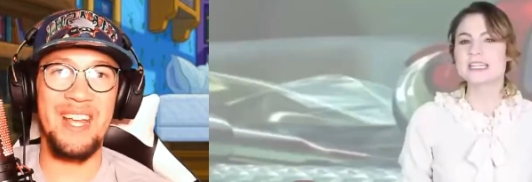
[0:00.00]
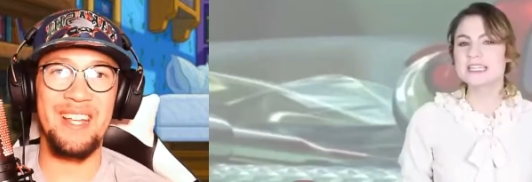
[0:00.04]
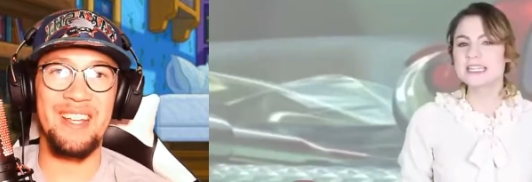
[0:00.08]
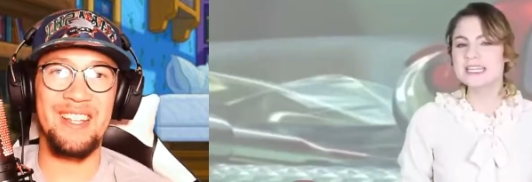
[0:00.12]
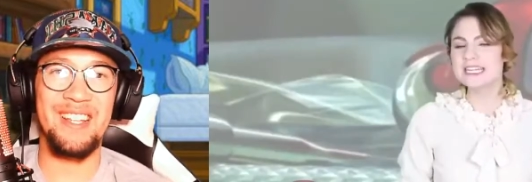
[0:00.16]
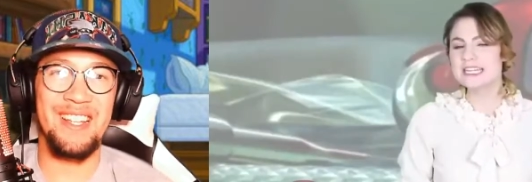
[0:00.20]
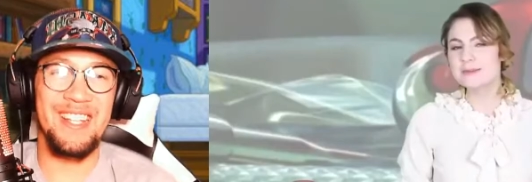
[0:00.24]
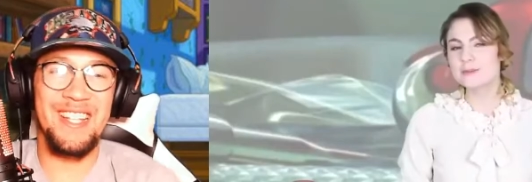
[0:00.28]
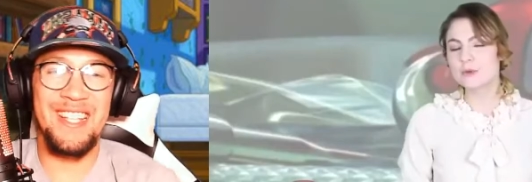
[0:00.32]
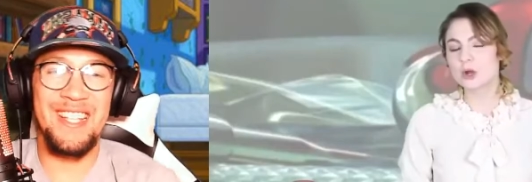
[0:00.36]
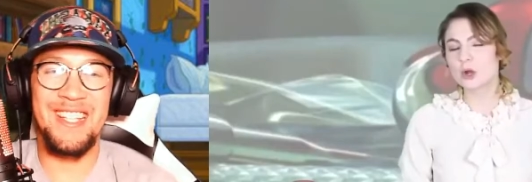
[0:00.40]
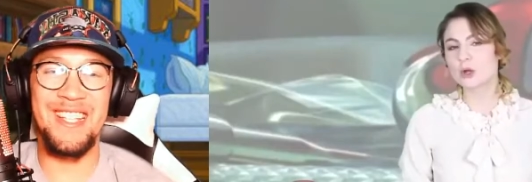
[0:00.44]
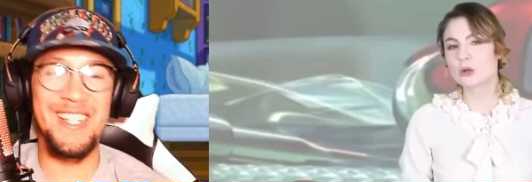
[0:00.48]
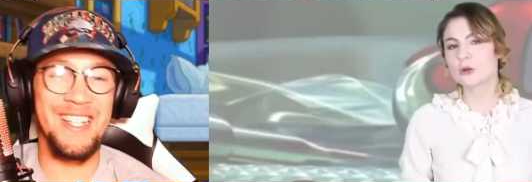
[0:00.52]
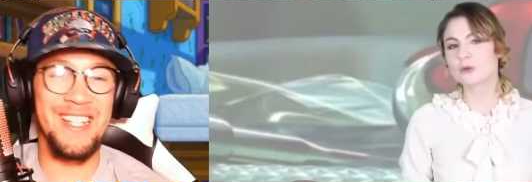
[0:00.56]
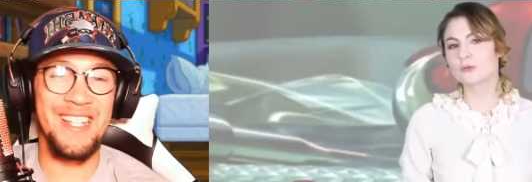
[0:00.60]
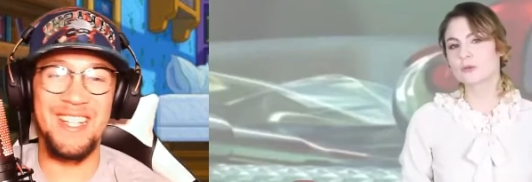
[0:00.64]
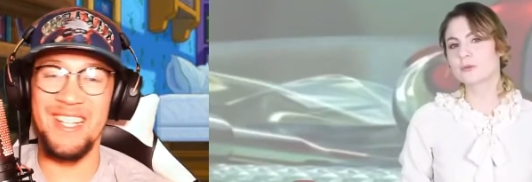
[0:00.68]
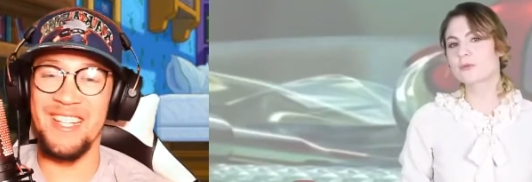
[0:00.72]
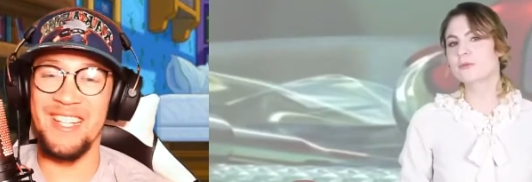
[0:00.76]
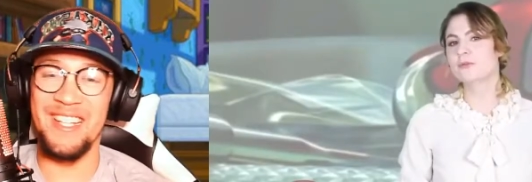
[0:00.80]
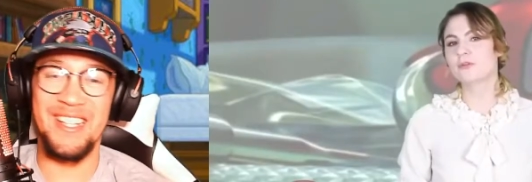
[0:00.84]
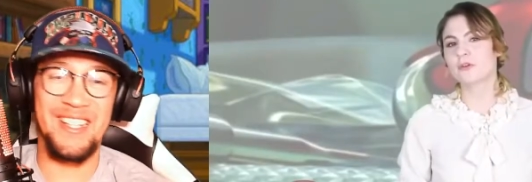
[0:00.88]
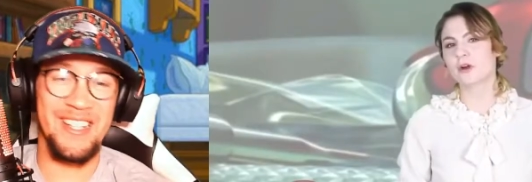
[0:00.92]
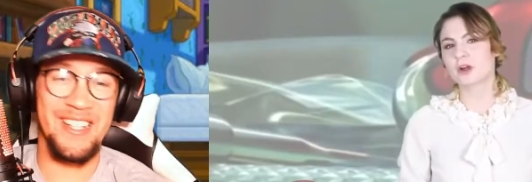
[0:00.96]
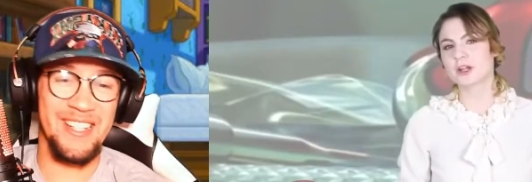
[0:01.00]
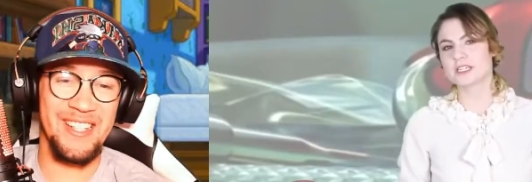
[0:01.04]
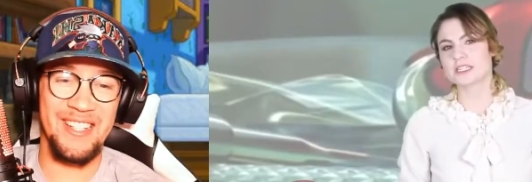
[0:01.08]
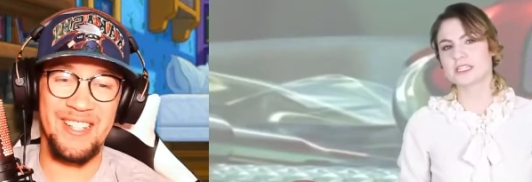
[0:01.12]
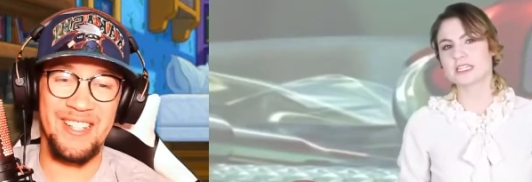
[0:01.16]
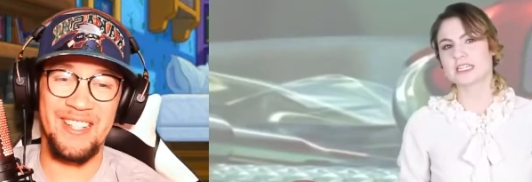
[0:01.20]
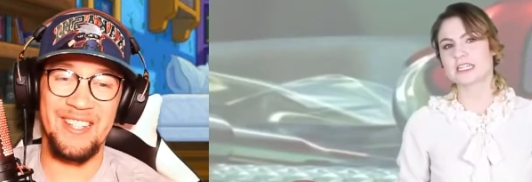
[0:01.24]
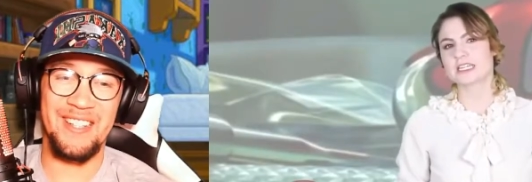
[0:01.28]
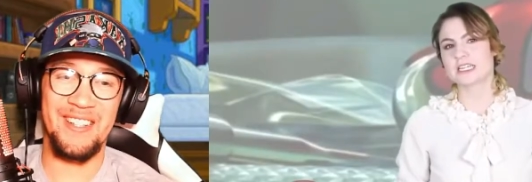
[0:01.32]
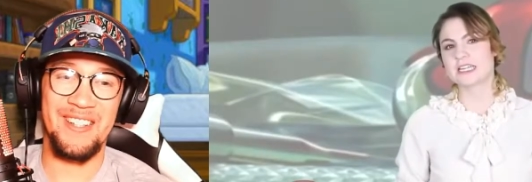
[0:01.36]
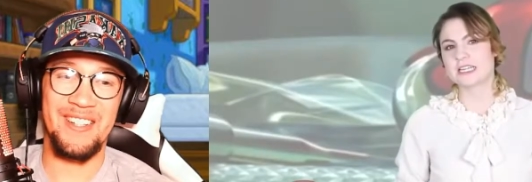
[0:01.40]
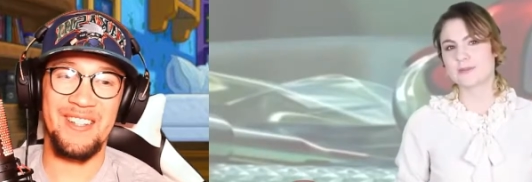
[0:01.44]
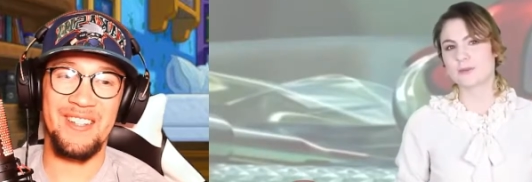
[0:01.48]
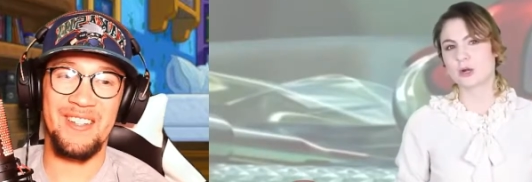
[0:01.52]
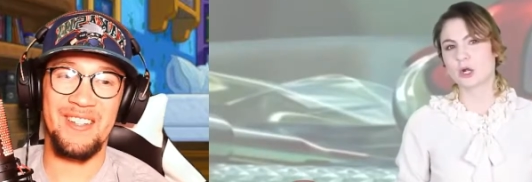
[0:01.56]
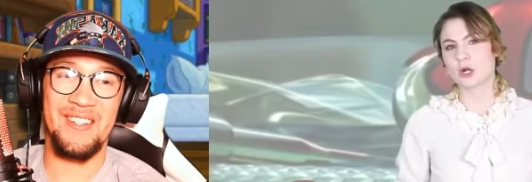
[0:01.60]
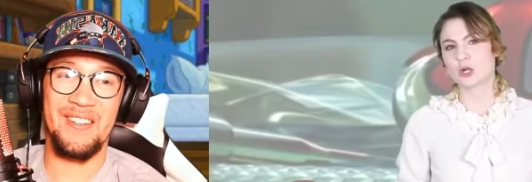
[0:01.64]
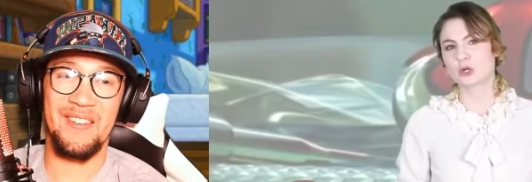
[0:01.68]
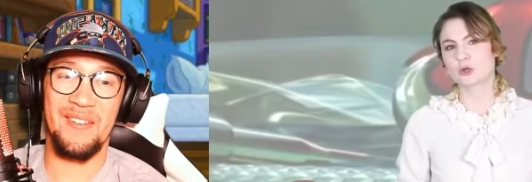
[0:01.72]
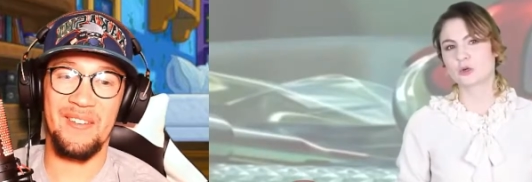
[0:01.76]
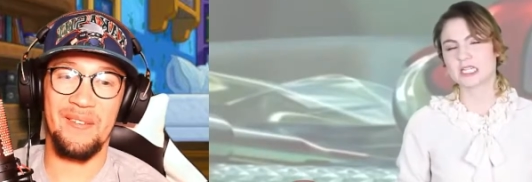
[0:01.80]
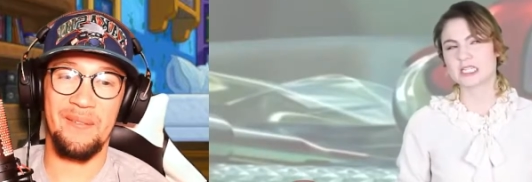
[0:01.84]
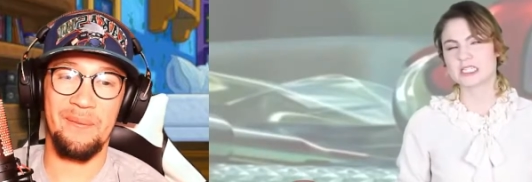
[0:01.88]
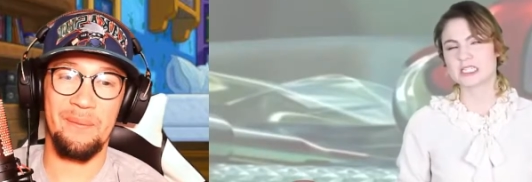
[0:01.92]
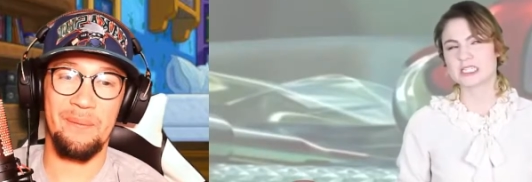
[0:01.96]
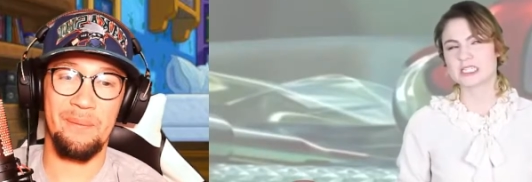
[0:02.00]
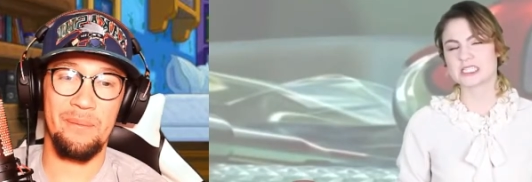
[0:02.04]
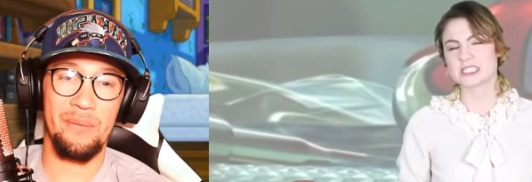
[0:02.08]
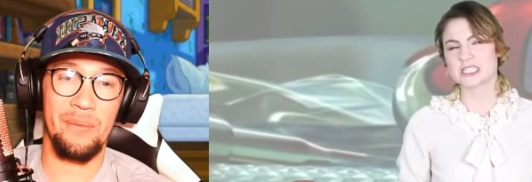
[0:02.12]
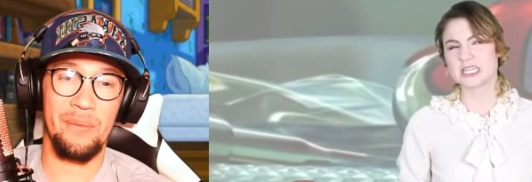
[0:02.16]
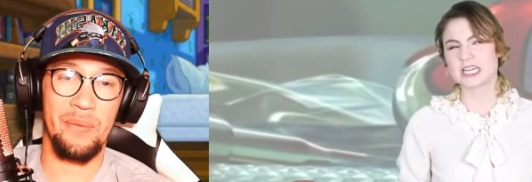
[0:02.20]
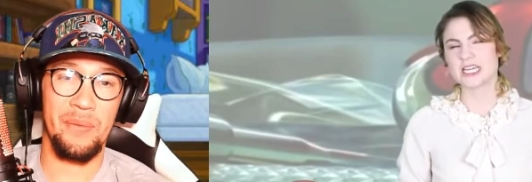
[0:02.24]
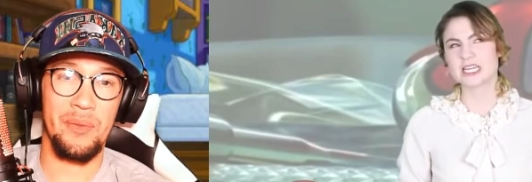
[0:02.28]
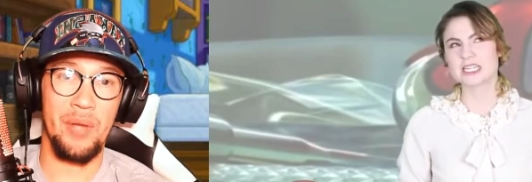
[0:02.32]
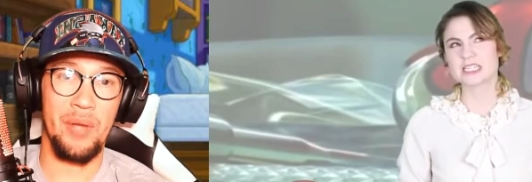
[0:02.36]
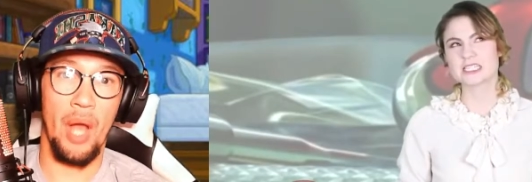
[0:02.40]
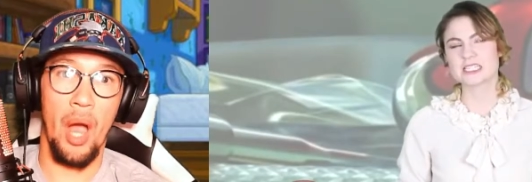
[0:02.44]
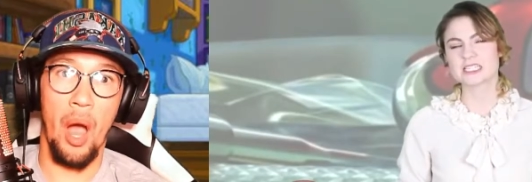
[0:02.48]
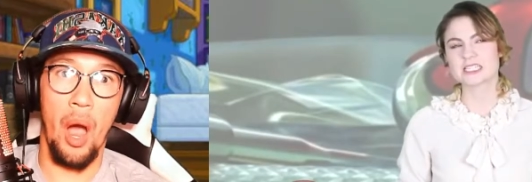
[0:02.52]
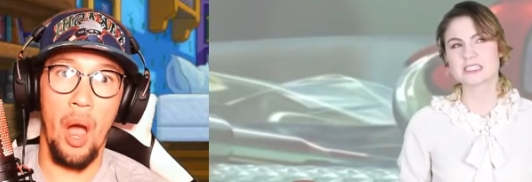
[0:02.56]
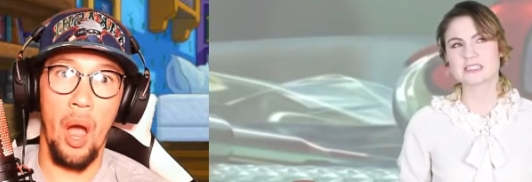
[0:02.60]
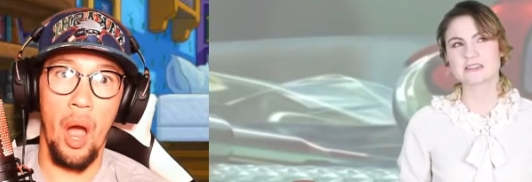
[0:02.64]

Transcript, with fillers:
Speaker 1: Nemo from Finding Nemo is dead.